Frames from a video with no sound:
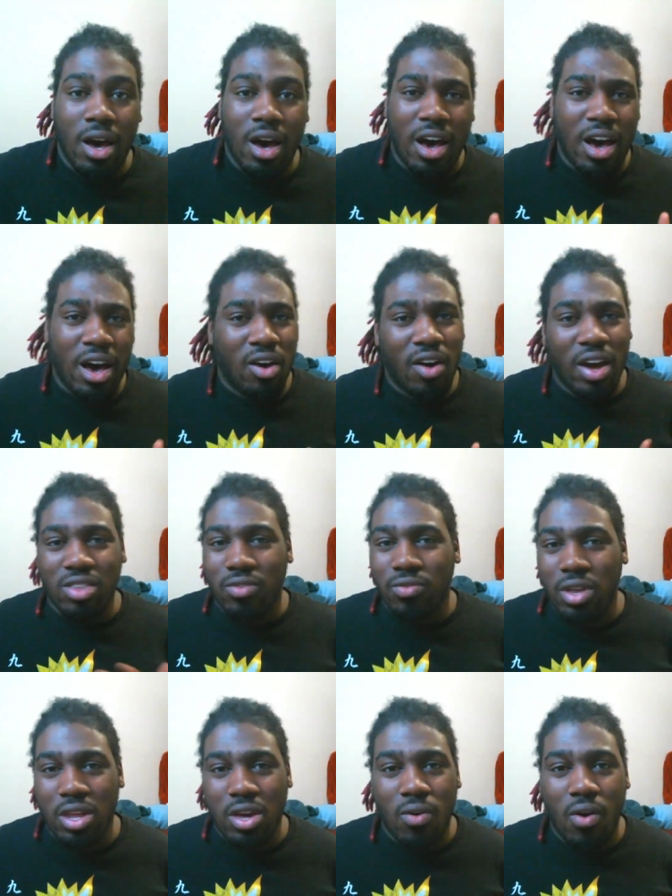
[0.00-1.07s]
Uh, like the
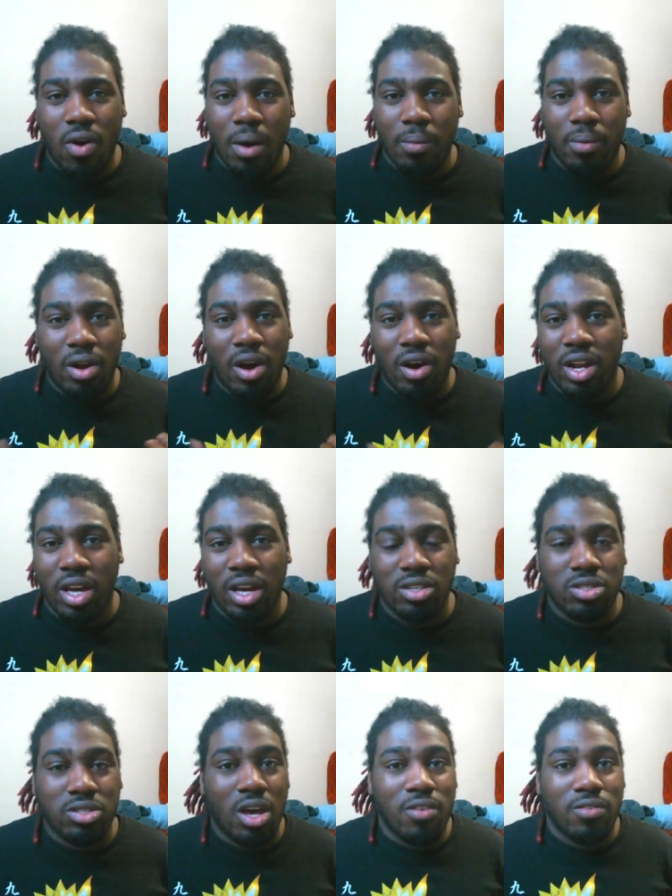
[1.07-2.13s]
video up and all that good
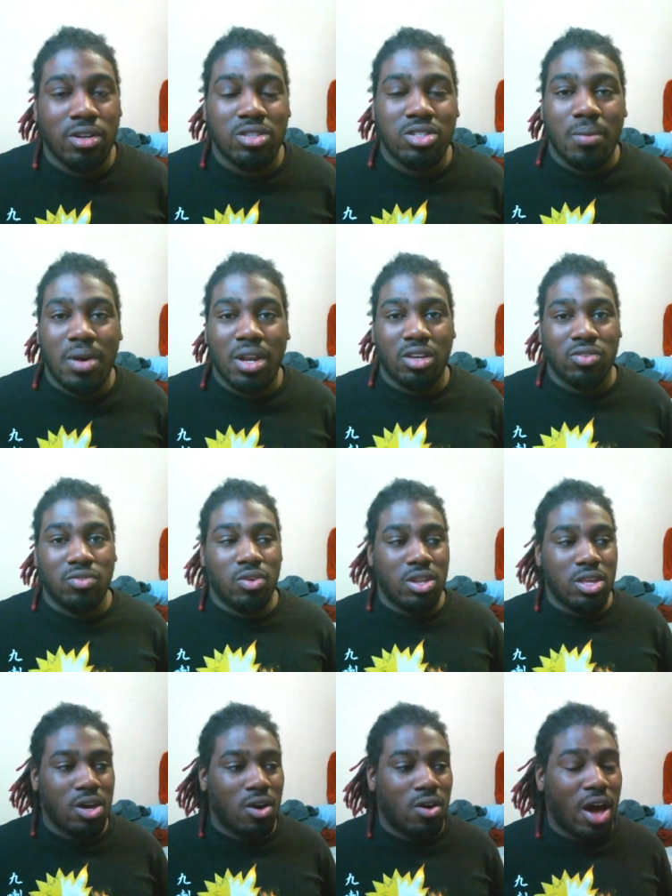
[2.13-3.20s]
stuff. And until my next
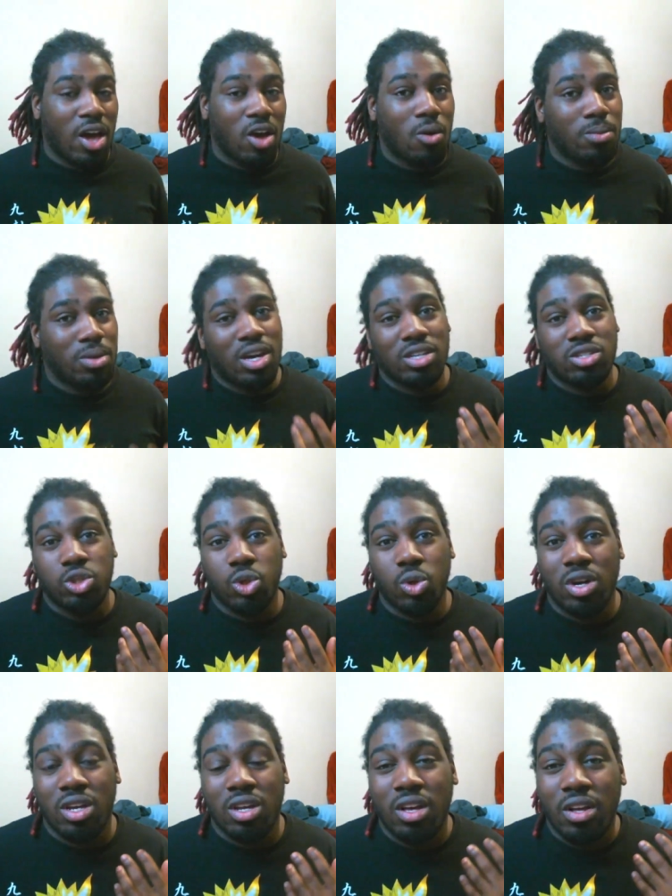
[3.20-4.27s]
video, I hope you guys
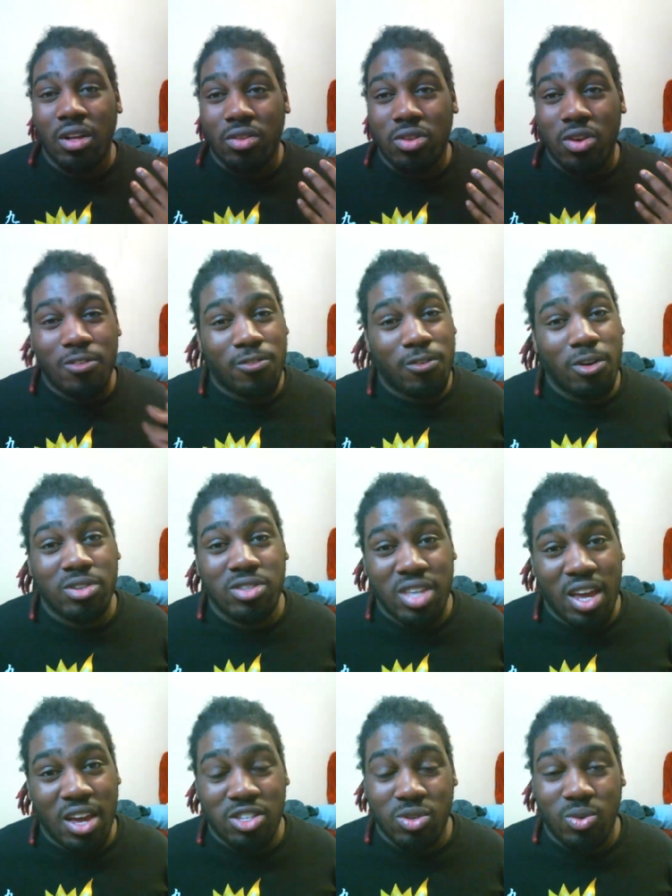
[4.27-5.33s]
enjoy your first
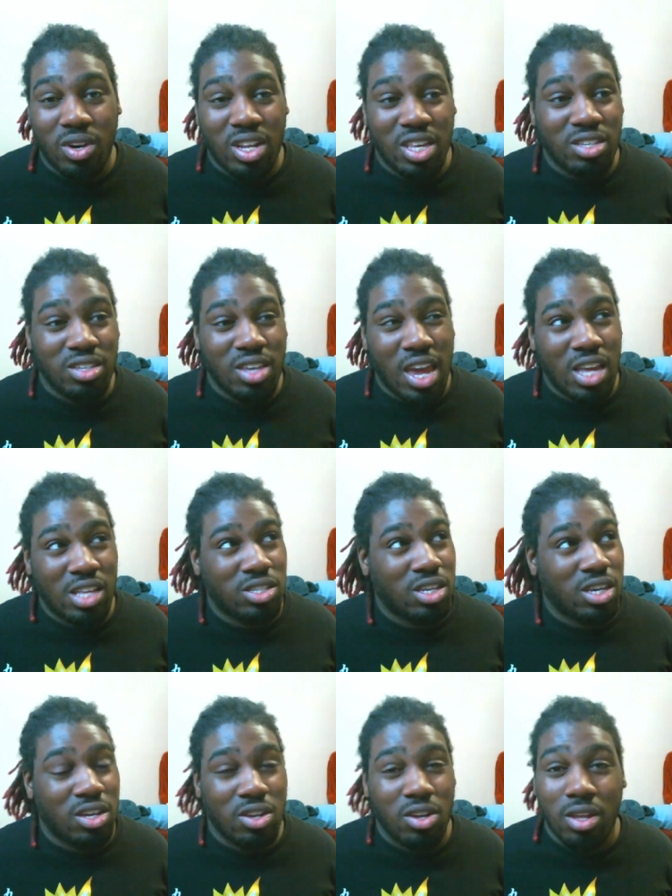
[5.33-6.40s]
day of
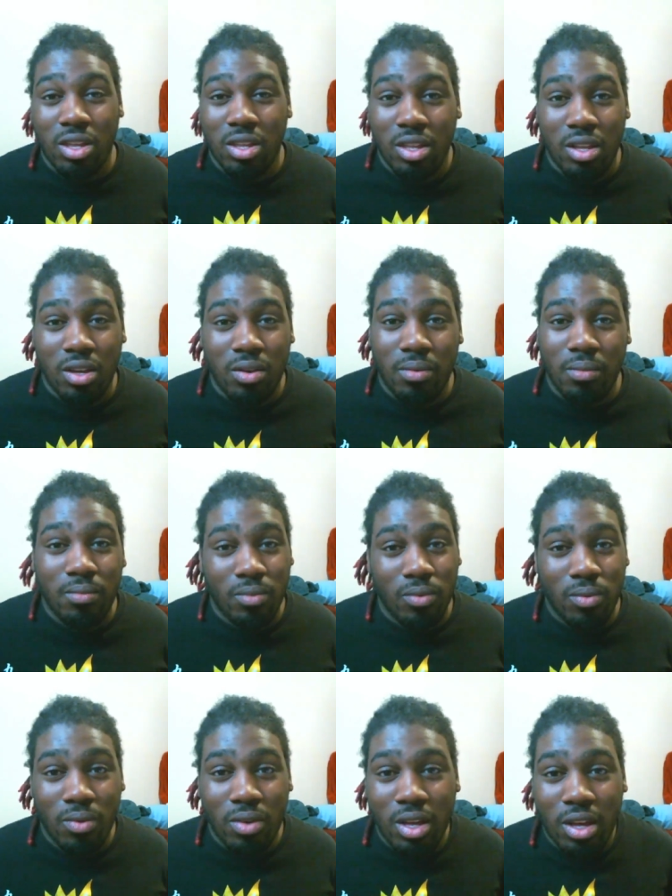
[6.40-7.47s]
2018.
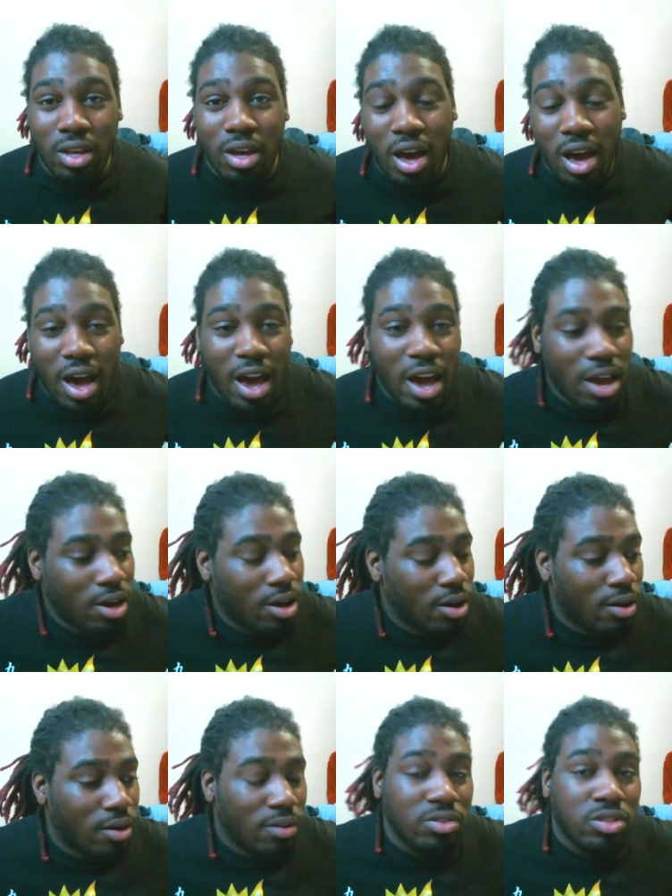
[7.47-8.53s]
I,
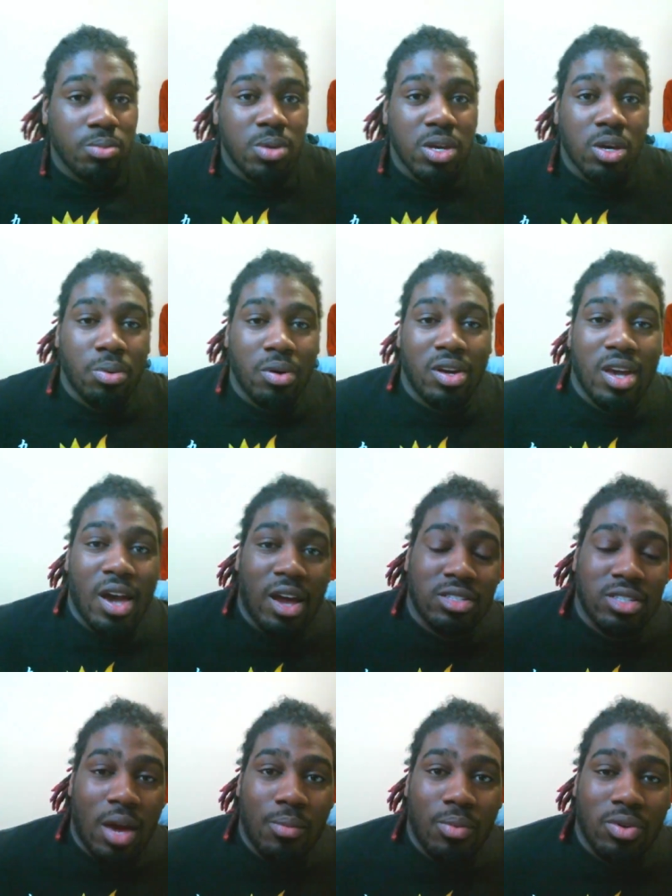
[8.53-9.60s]
uh, to be completely
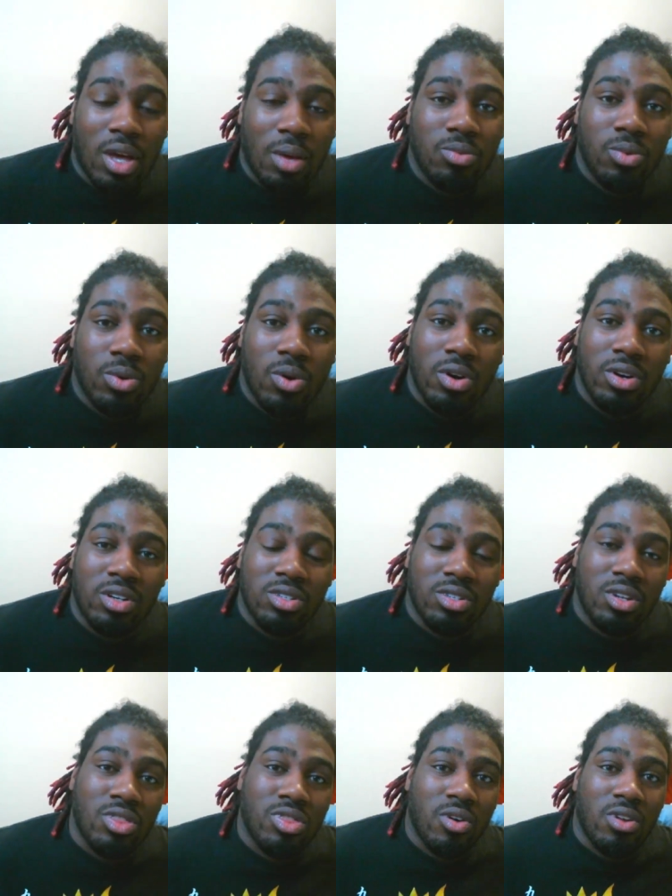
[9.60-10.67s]
honest, I'm re I'm recording this
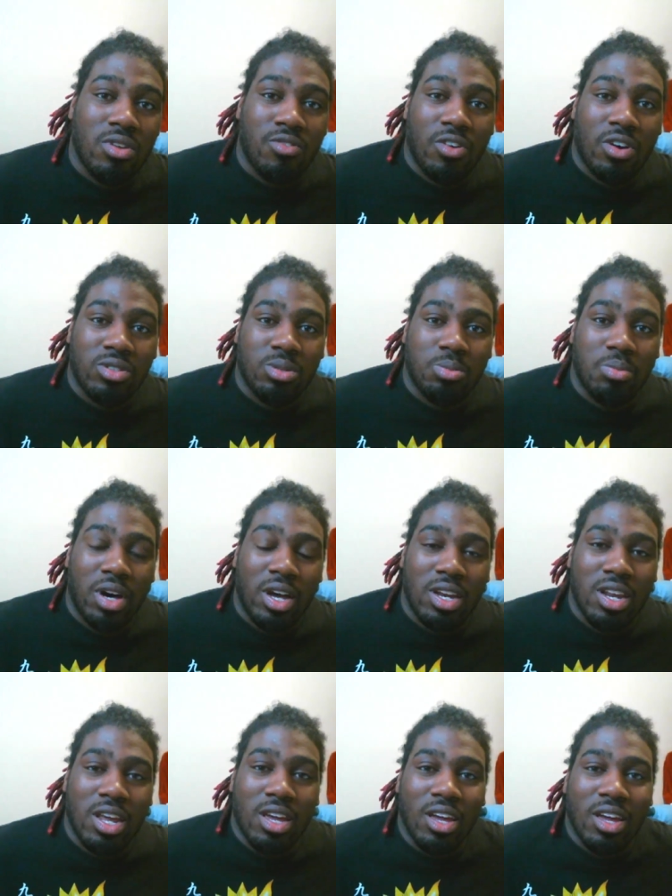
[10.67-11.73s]
on the 31st,
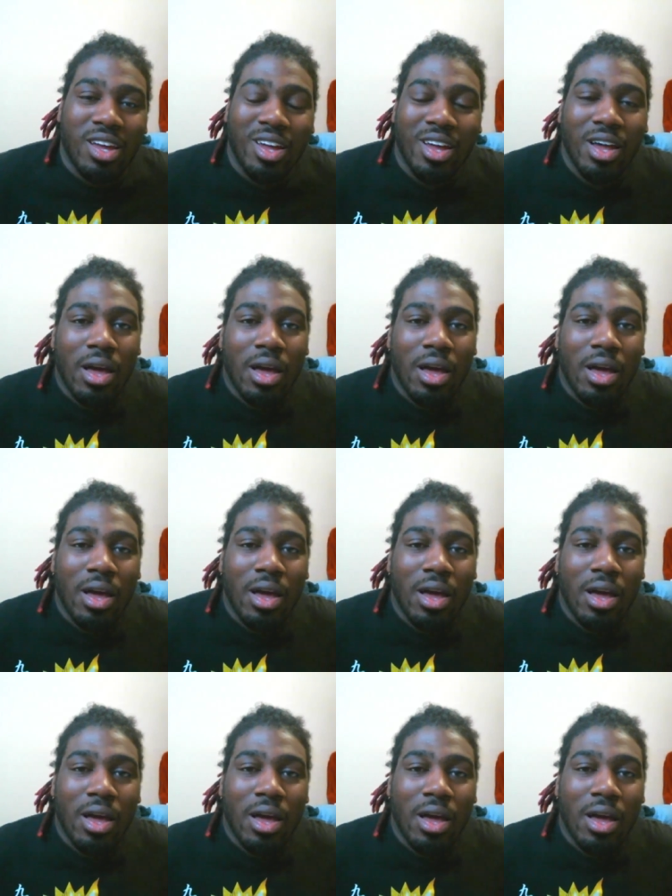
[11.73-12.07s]
but